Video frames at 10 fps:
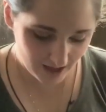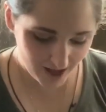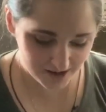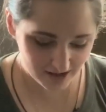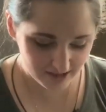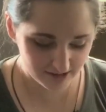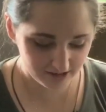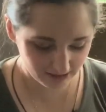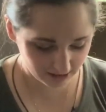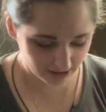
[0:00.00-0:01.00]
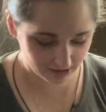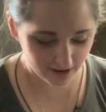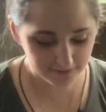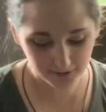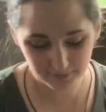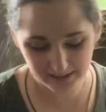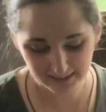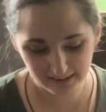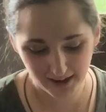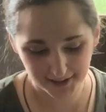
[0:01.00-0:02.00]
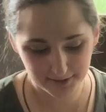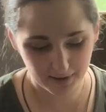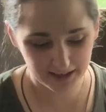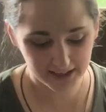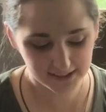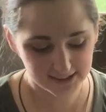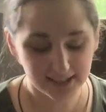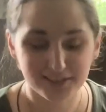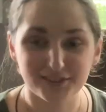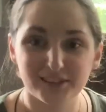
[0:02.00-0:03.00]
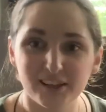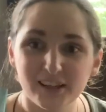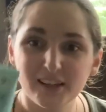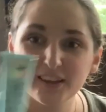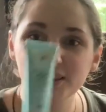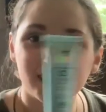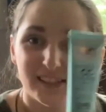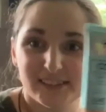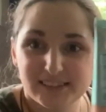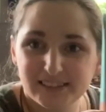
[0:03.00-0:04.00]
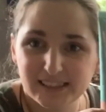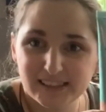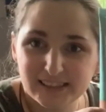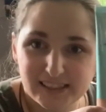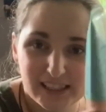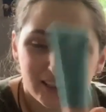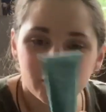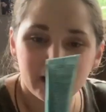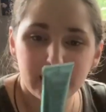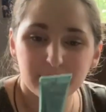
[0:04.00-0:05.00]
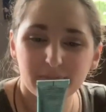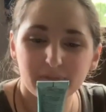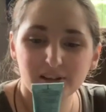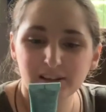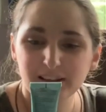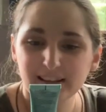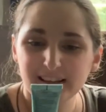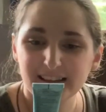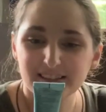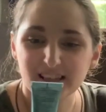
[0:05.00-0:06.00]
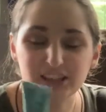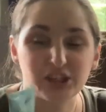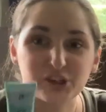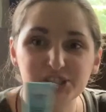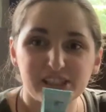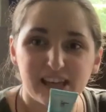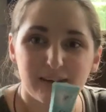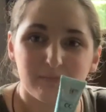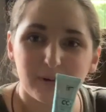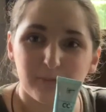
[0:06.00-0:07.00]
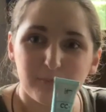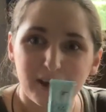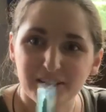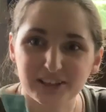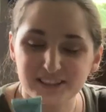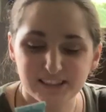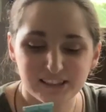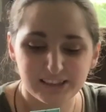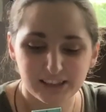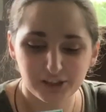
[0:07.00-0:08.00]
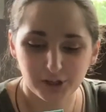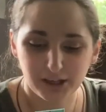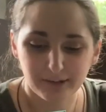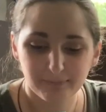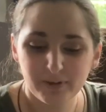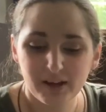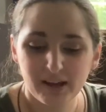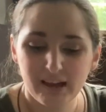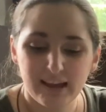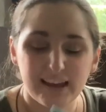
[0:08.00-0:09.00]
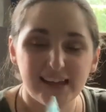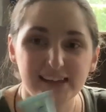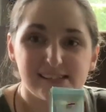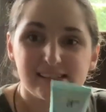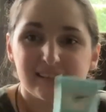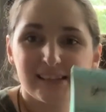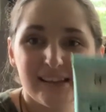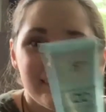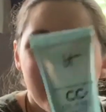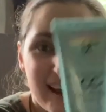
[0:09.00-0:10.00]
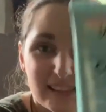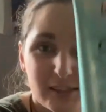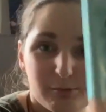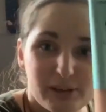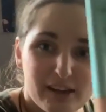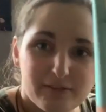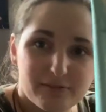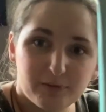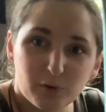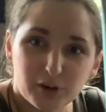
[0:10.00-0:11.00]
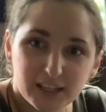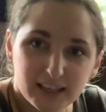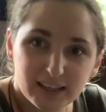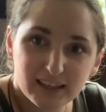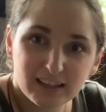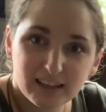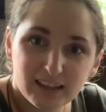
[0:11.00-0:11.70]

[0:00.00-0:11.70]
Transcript: another thing I got from It Cosmetics is the C C cream. It's like your skin but better C C cream. It's an S P F forty